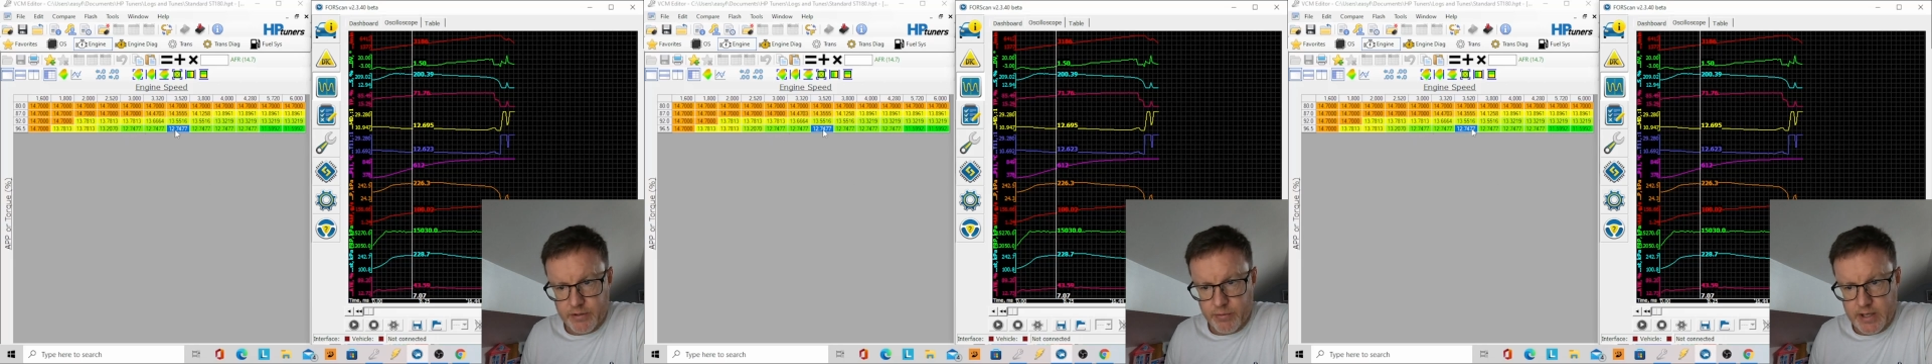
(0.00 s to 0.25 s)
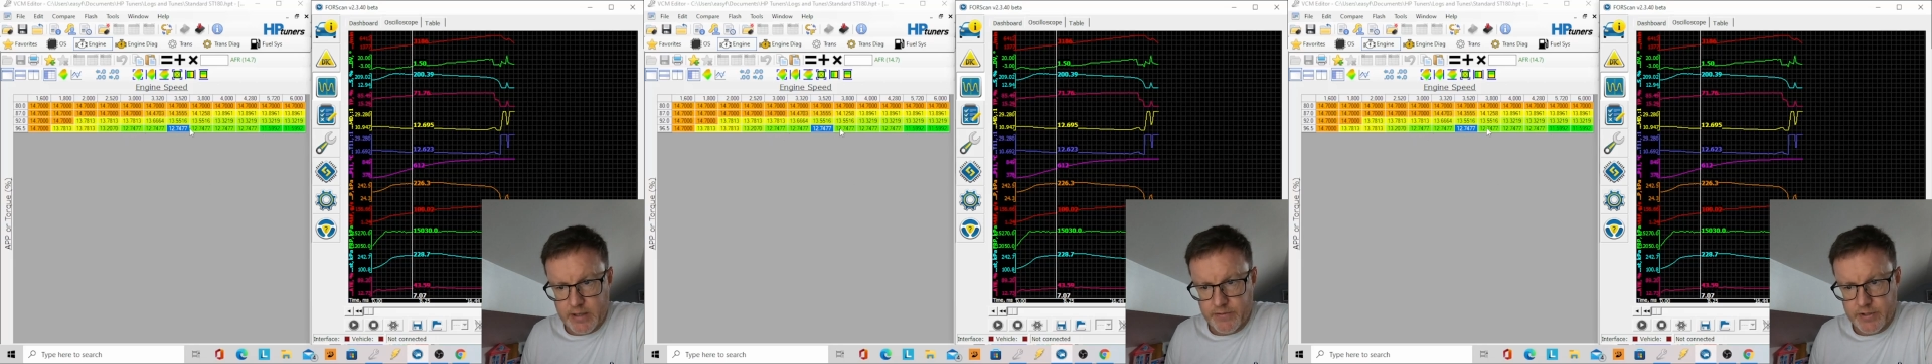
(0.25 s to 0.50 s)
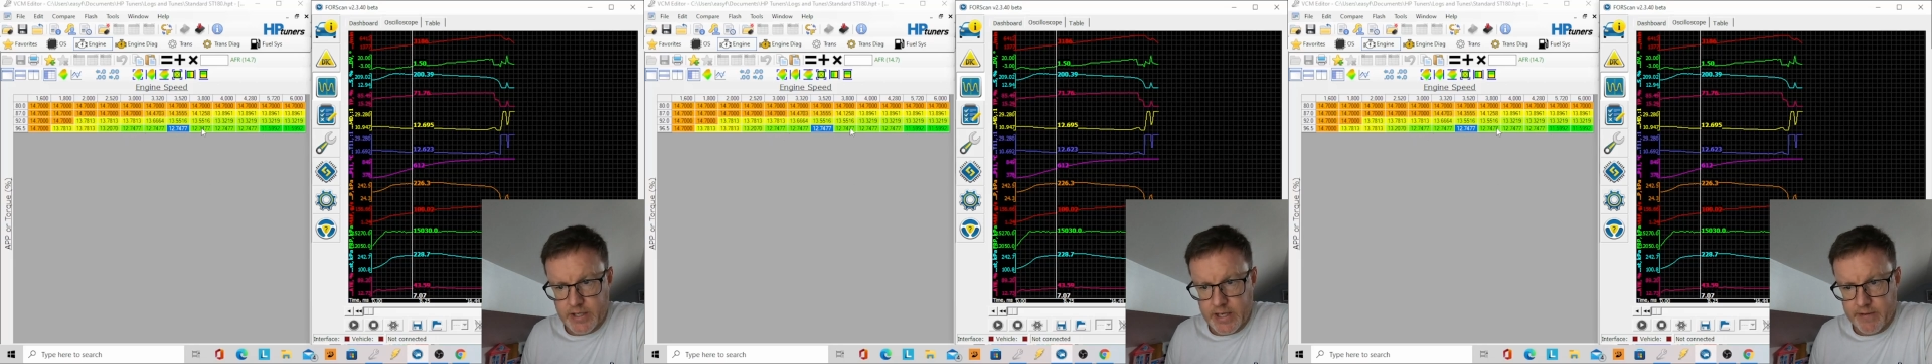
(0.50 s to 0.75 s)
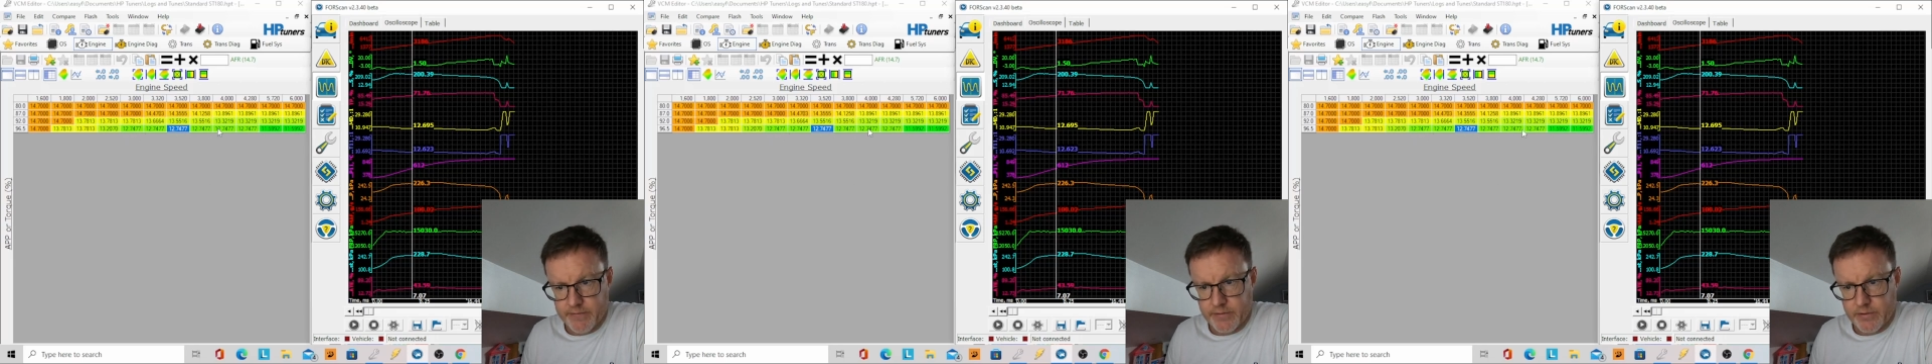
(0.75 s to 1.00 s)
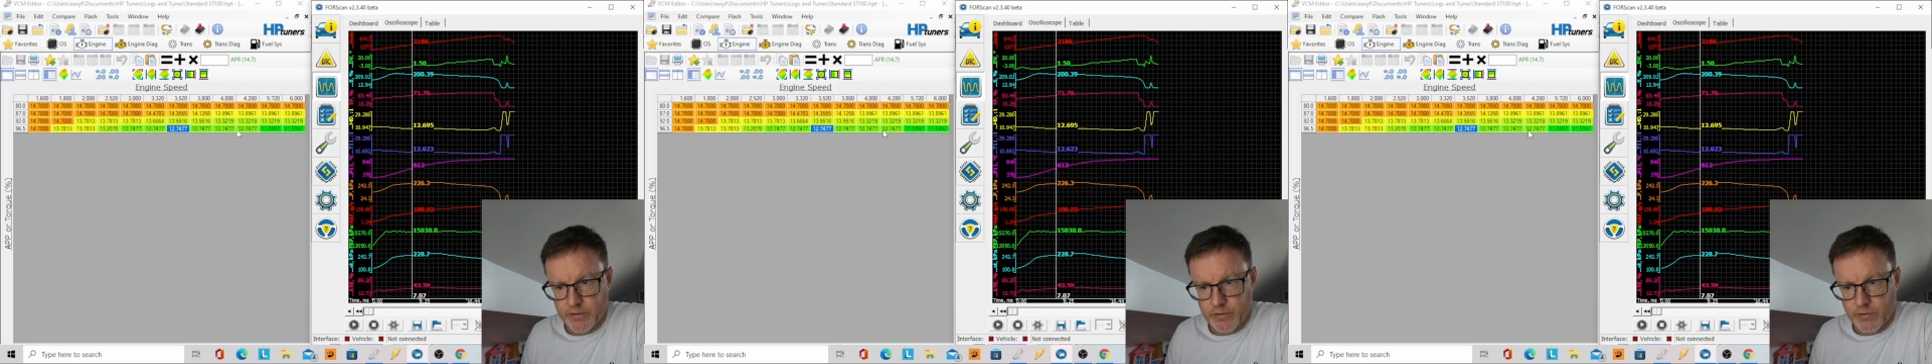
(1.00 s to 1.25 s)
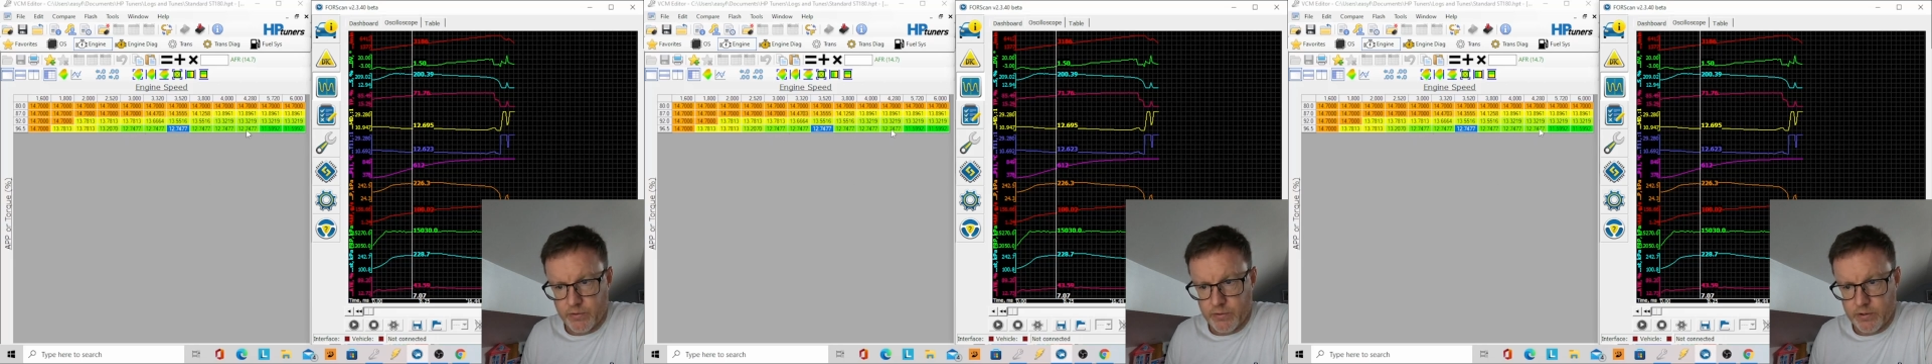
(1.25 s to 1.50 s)
12.7
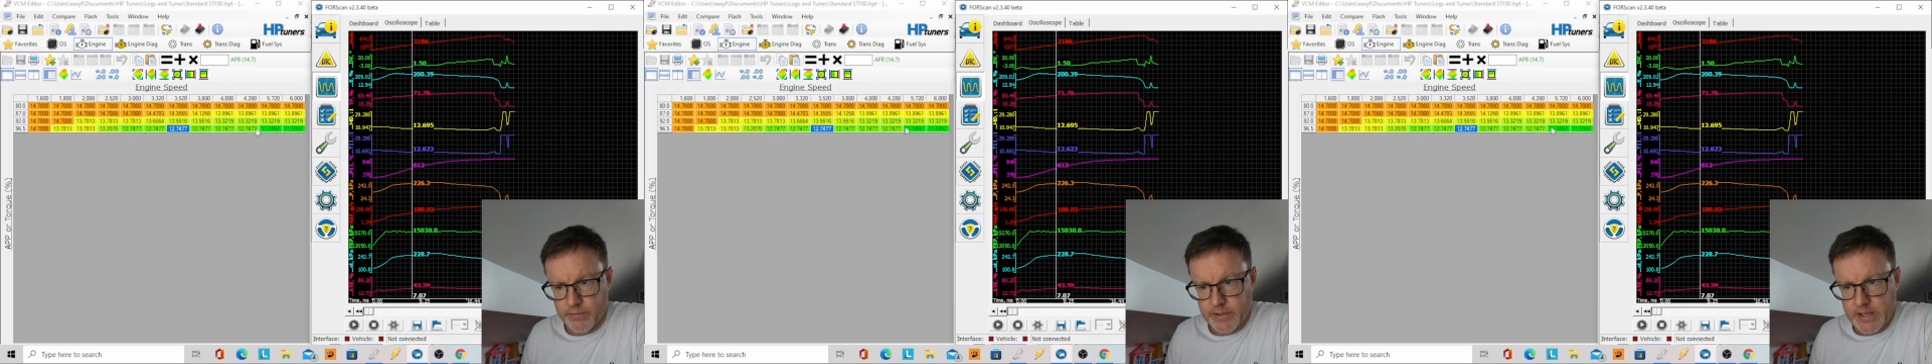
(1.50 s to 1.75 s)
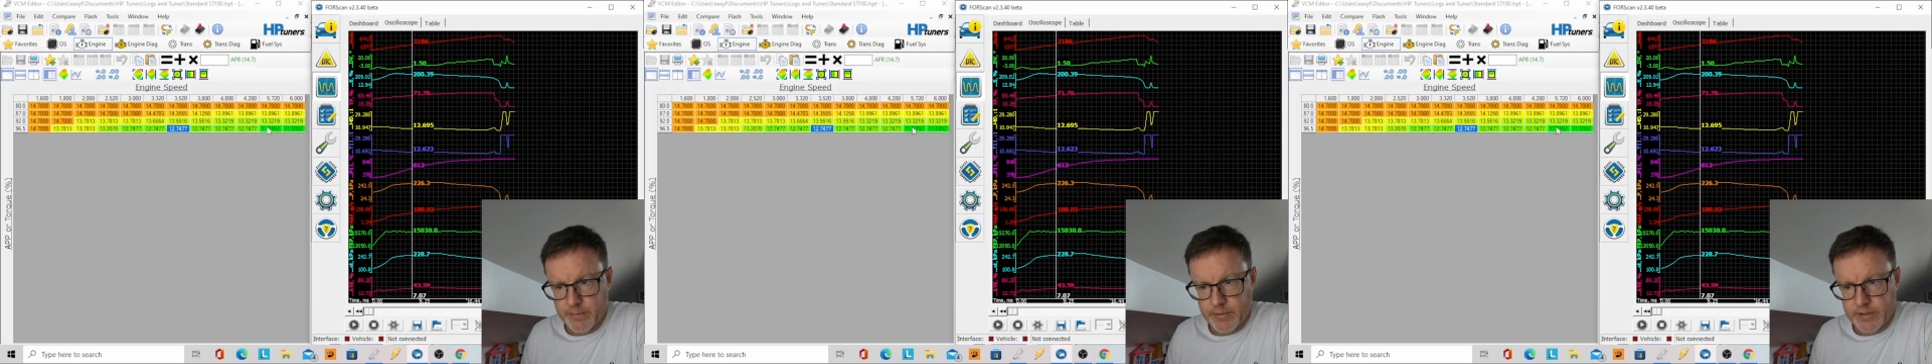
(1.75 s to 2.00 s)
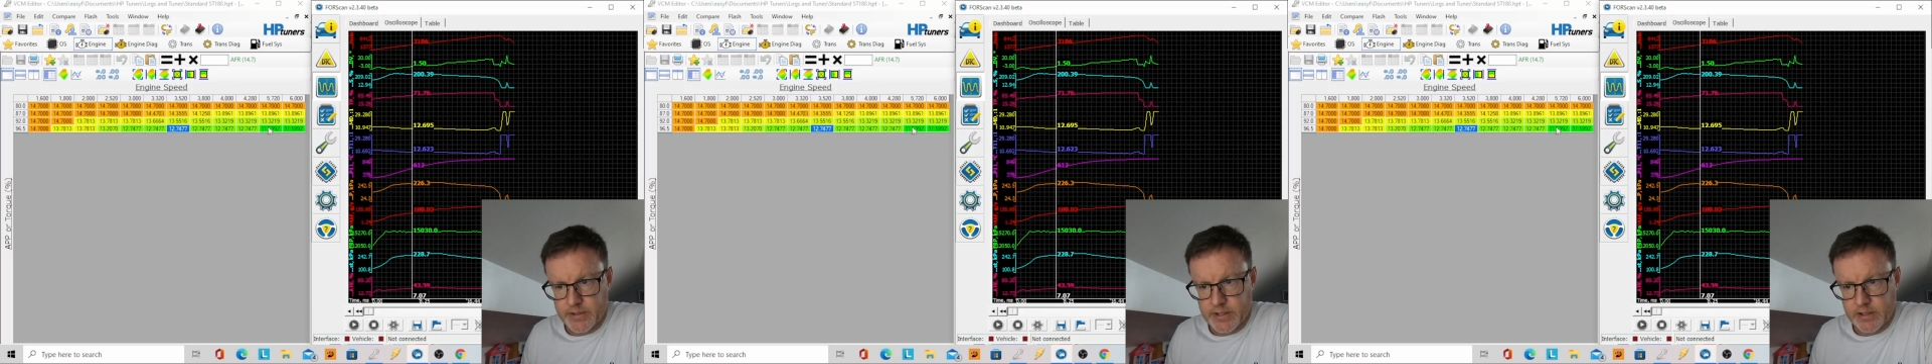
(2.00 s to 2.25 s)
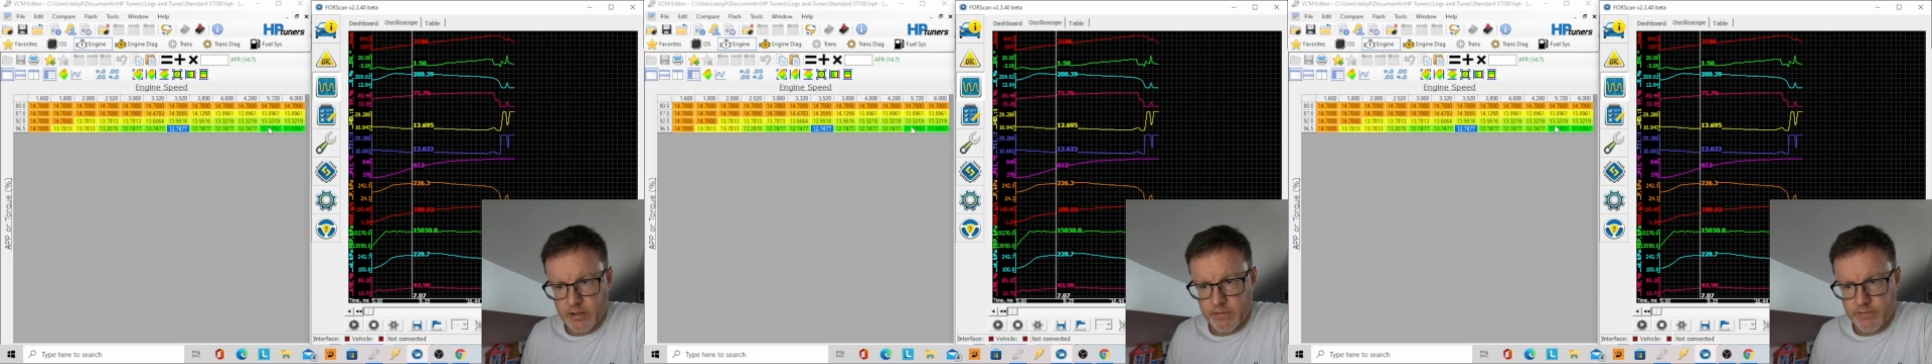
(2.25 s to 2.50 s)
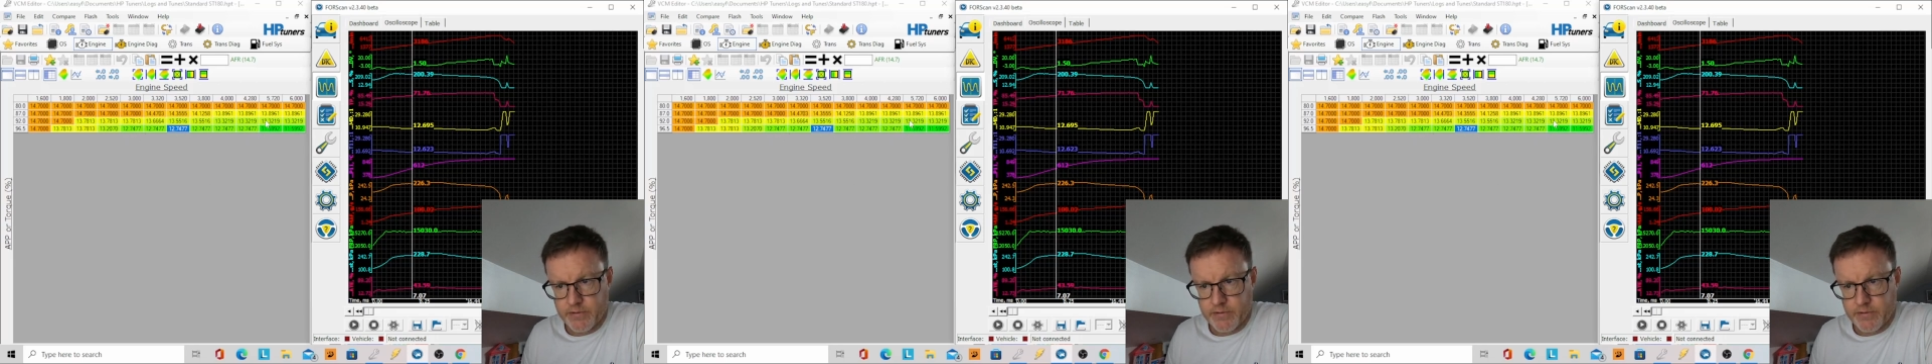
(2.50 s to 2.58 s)
all the way up until